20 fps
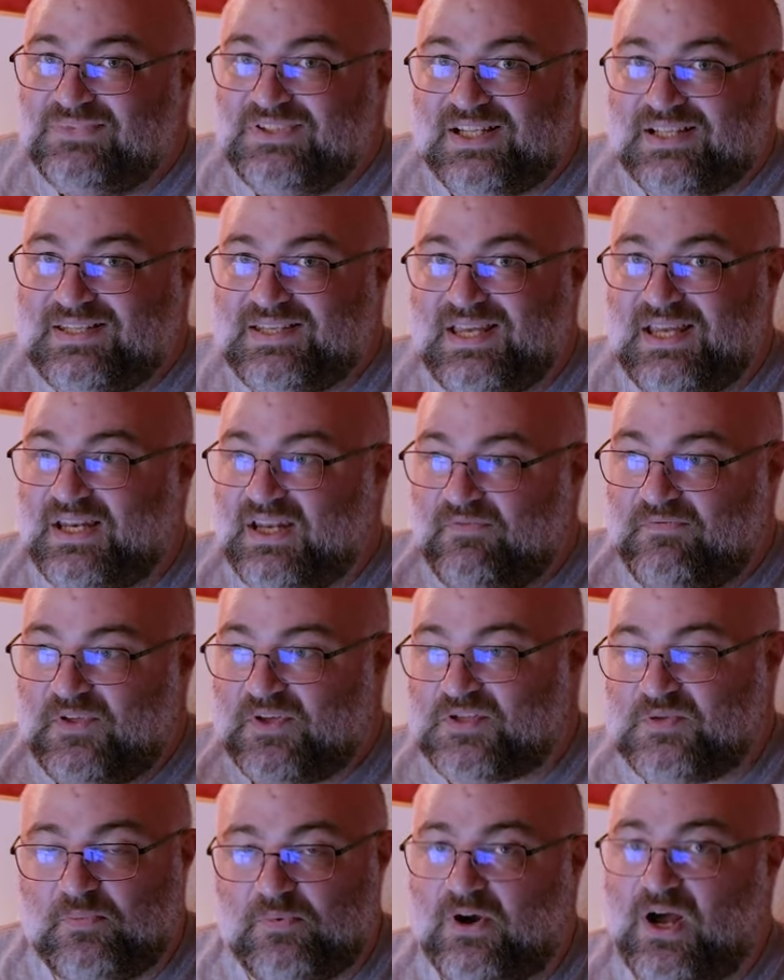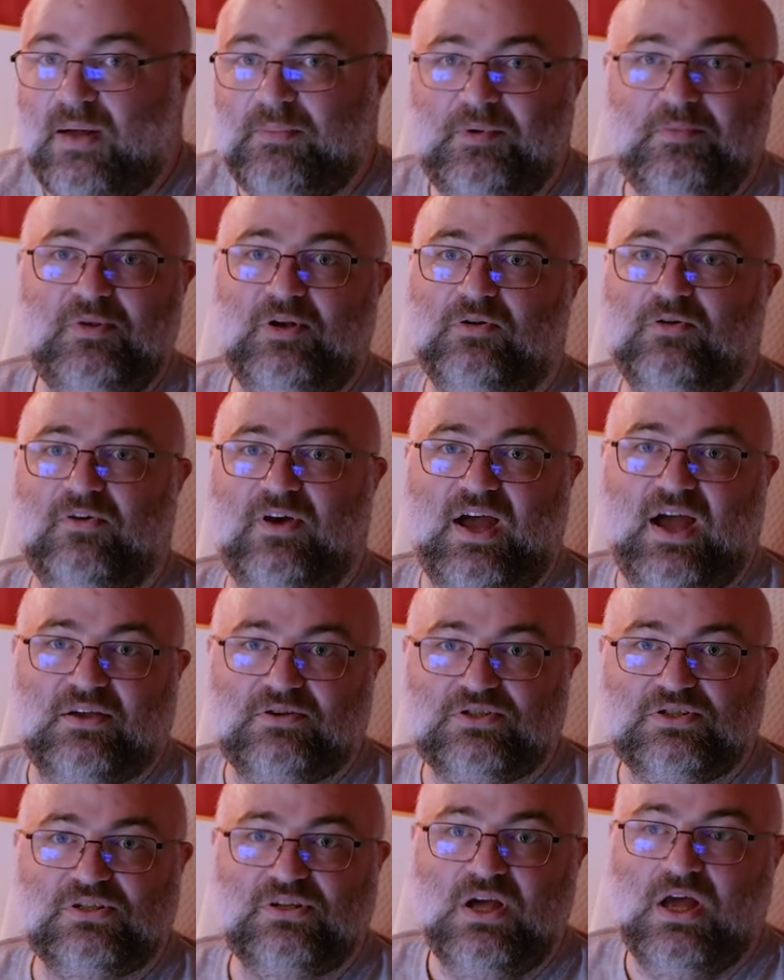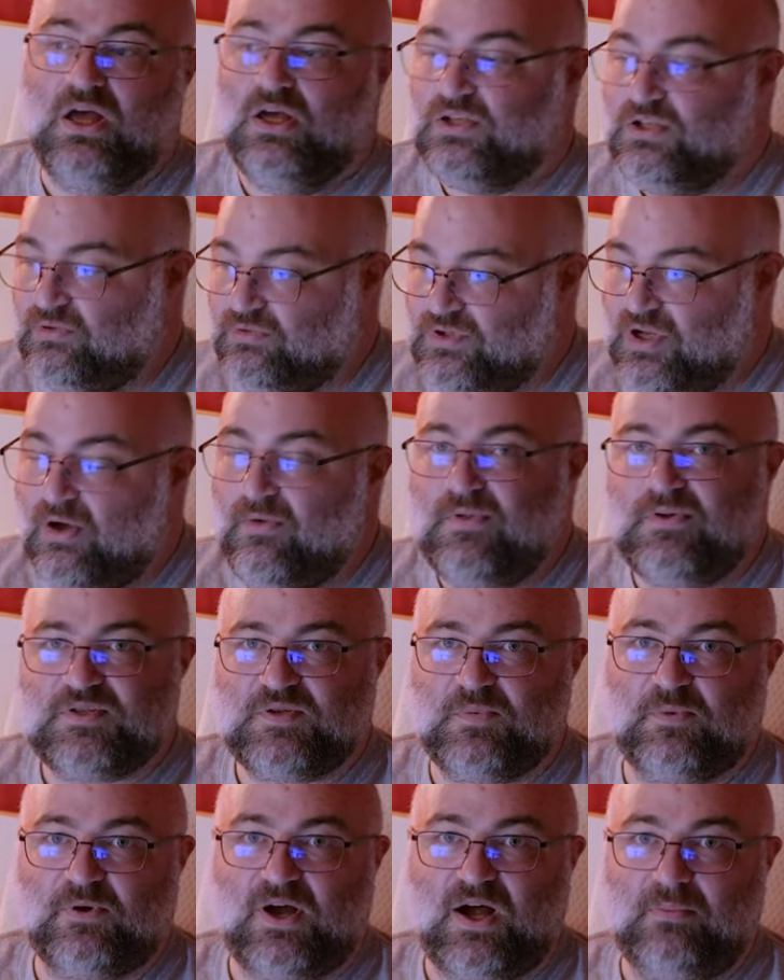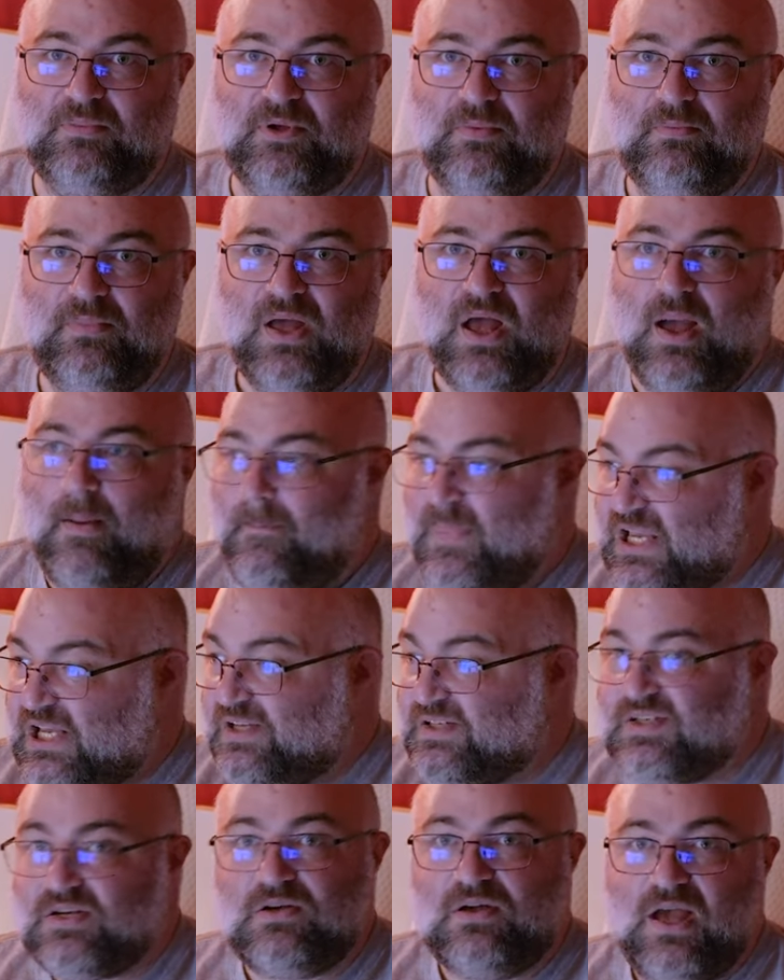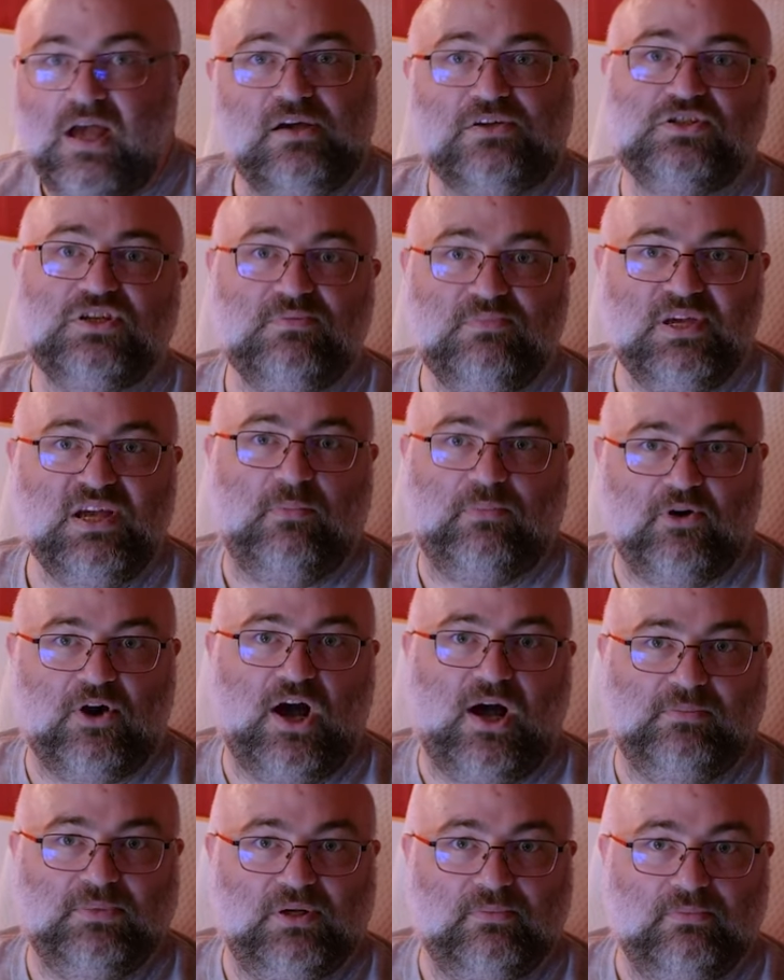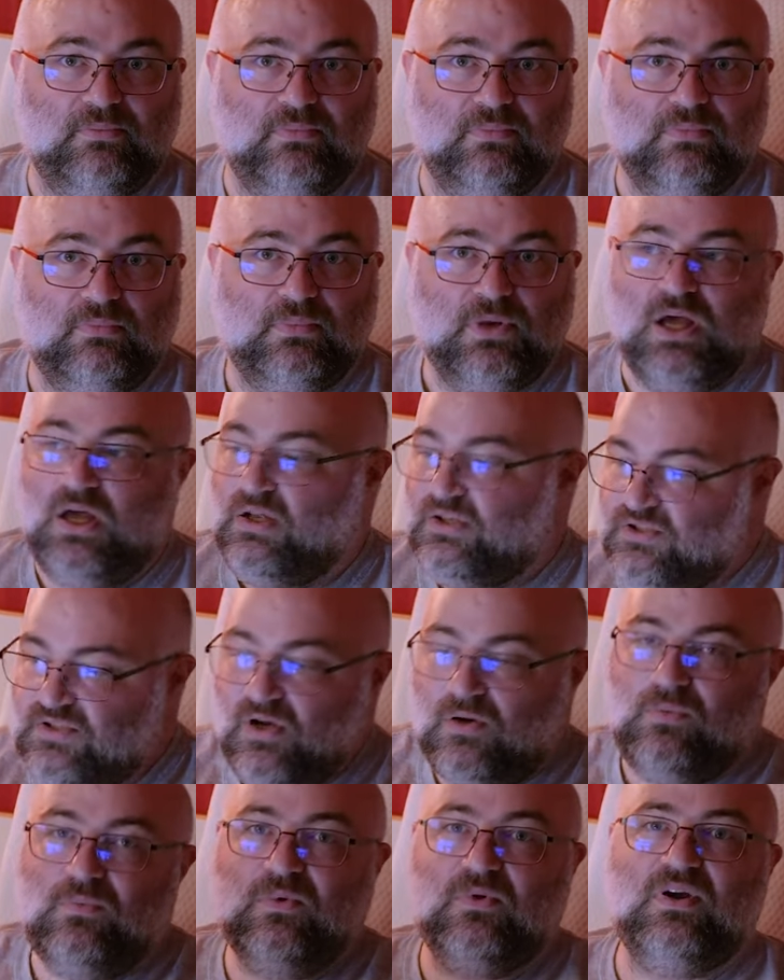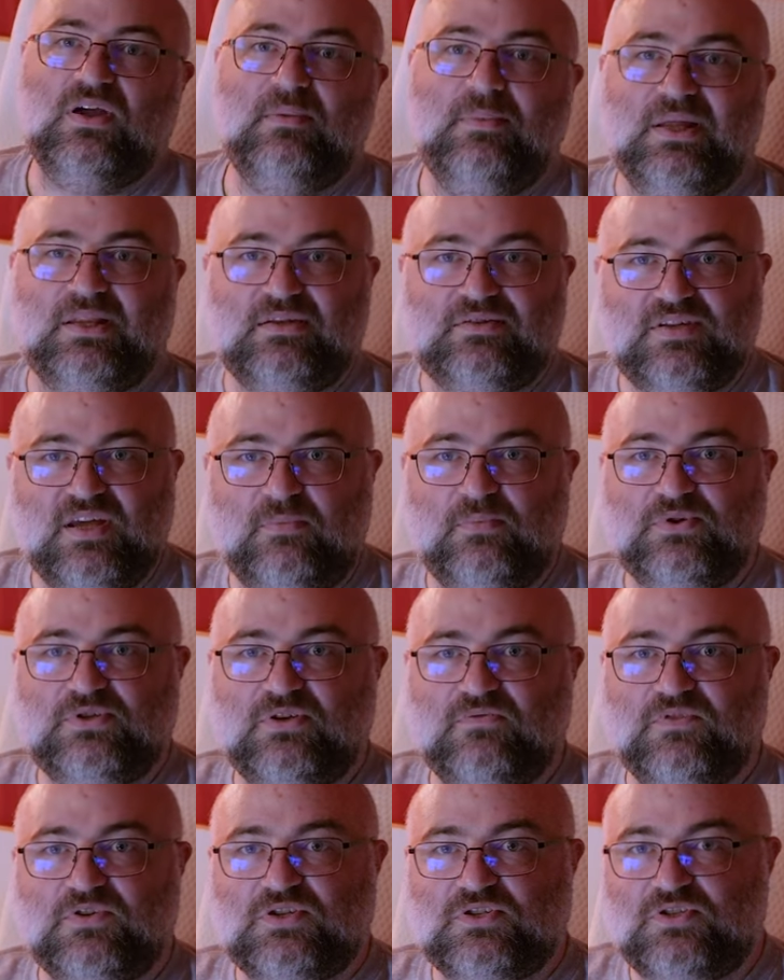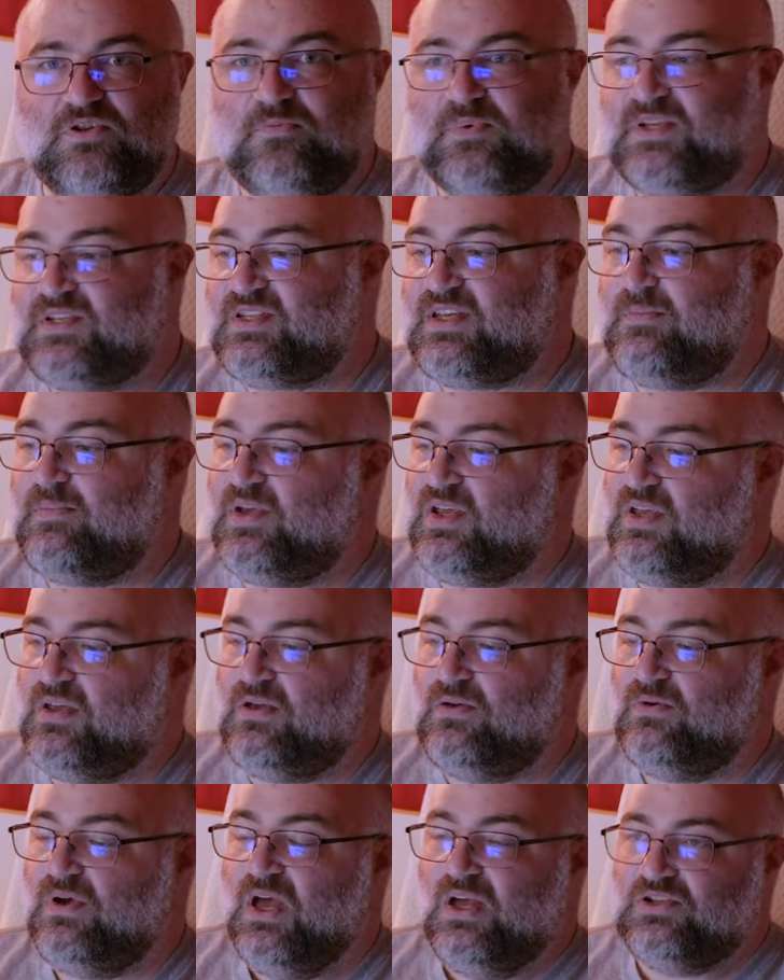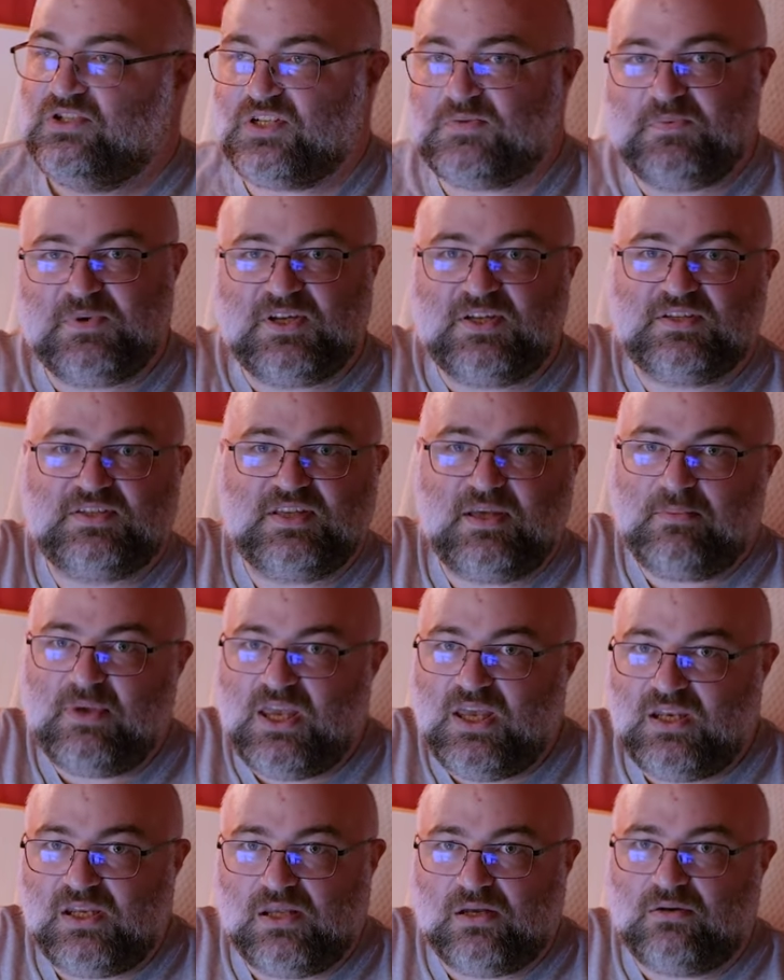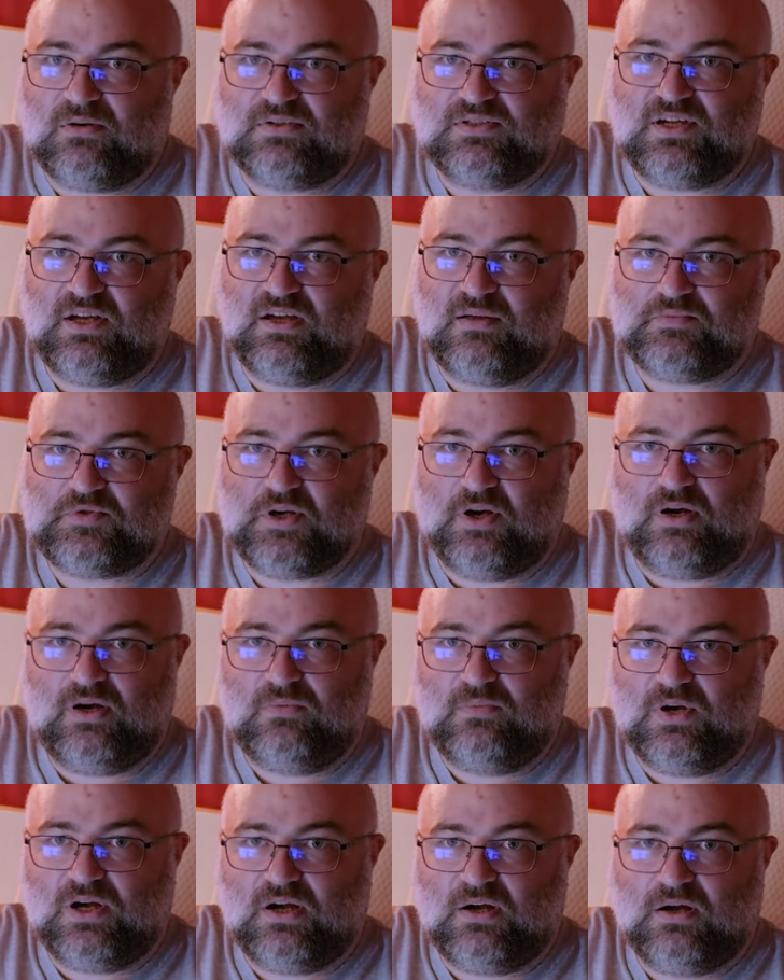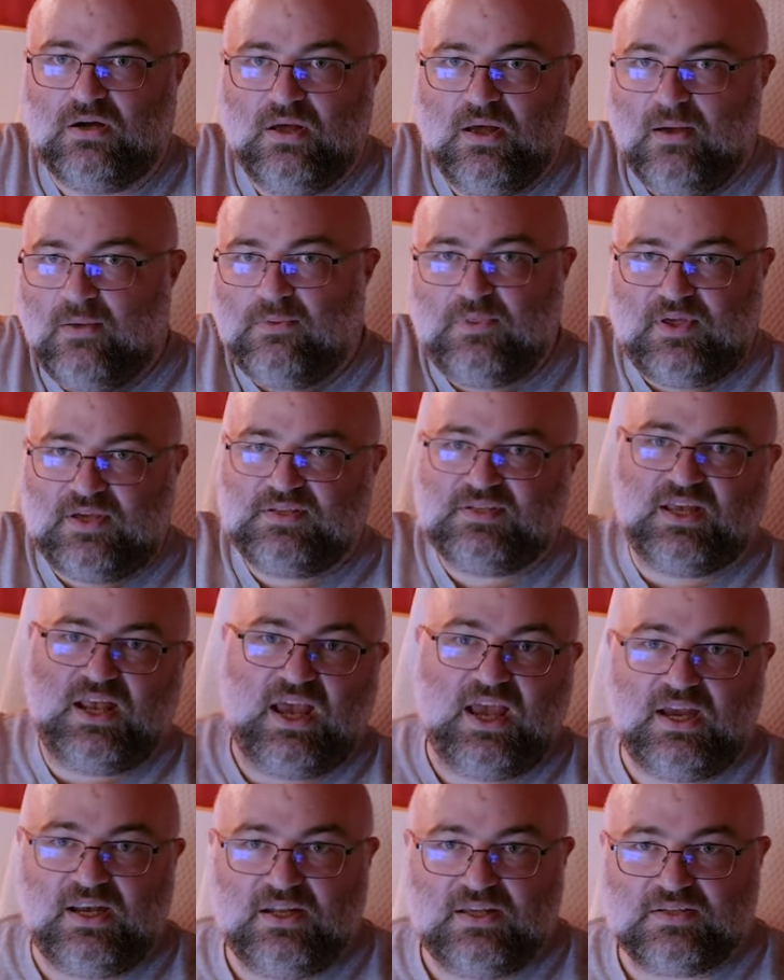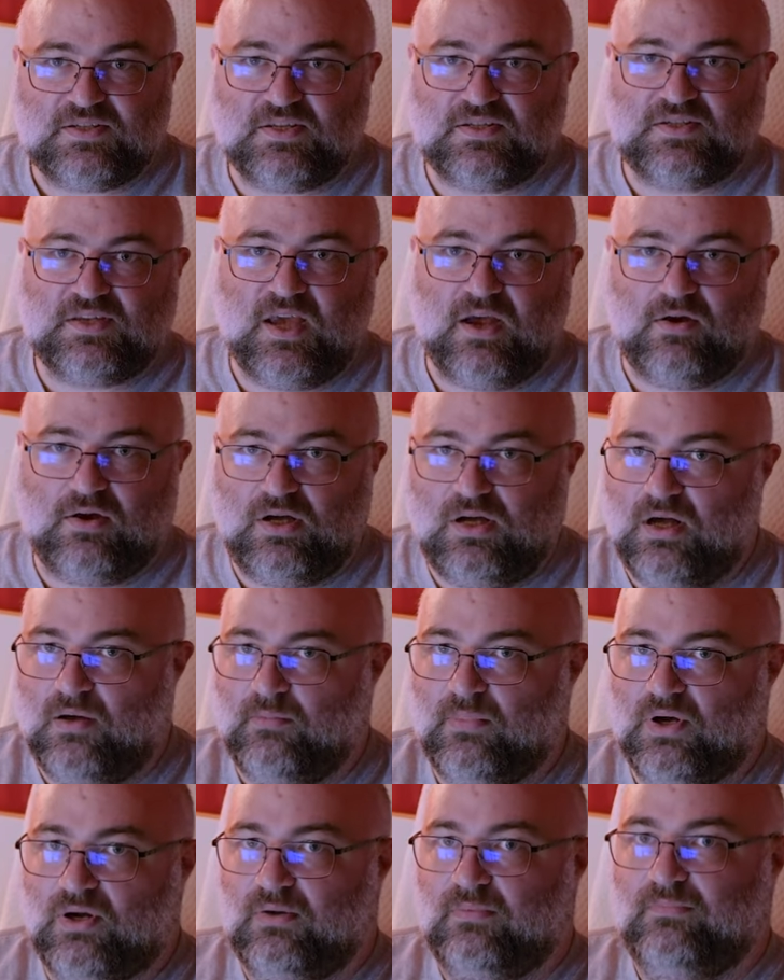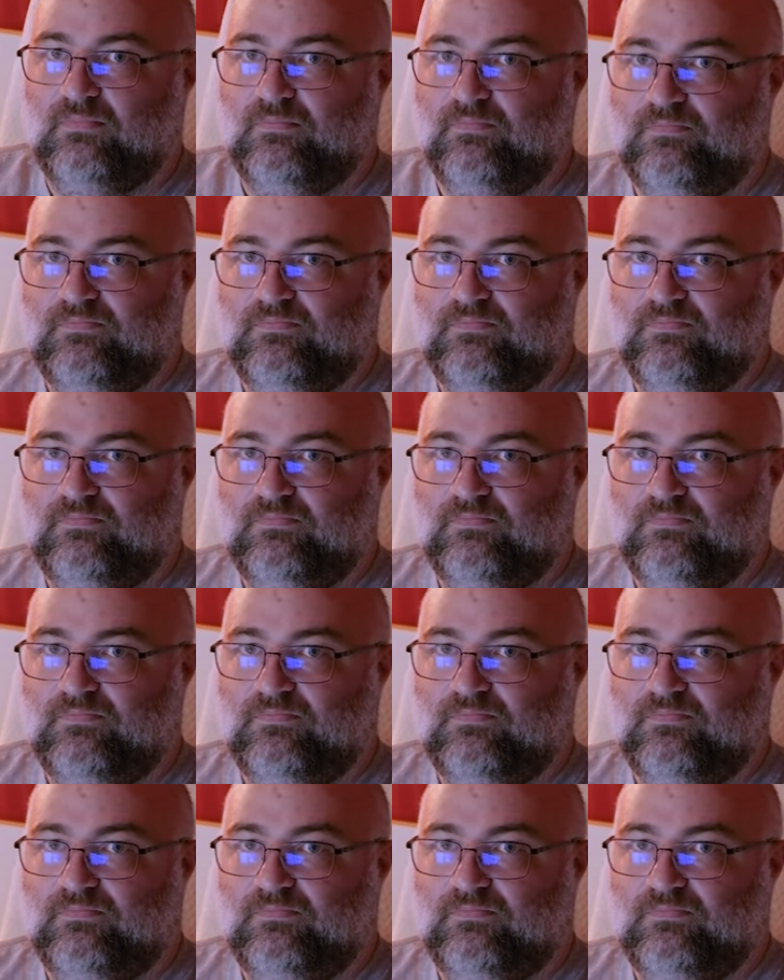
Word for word: That's it. If there's a problem, it'll crash. You'll know there's a problem because there'll actually be a problem. Don't worry about the temperature of your stupid CPU just because some idiot on Tom's Hardware thinks that 80 is a scary number.